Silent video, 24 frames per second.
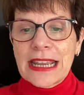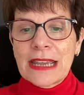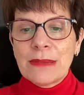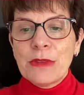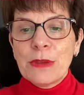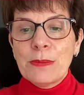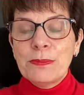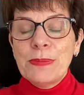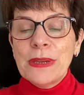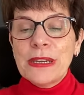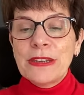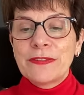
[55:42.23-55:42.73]
I'm a
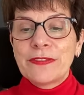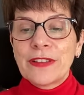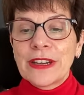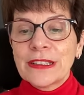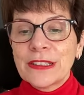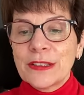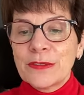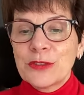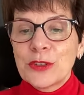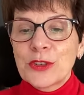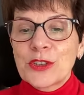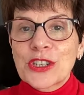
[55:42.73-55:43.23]
big fan
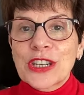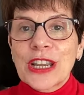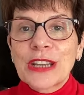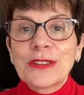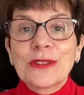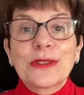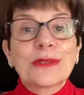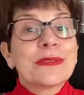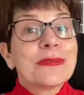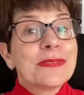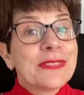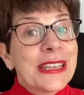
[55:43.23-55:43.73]
of your
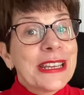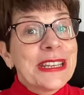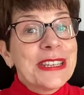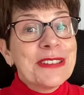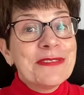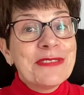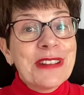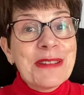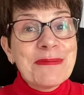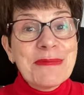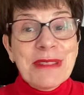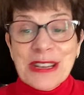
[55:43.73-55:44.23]
channel. Thank you
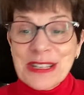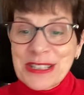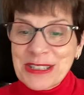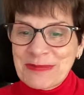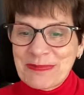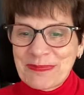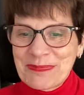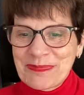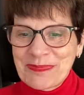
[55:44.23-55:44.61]
very much.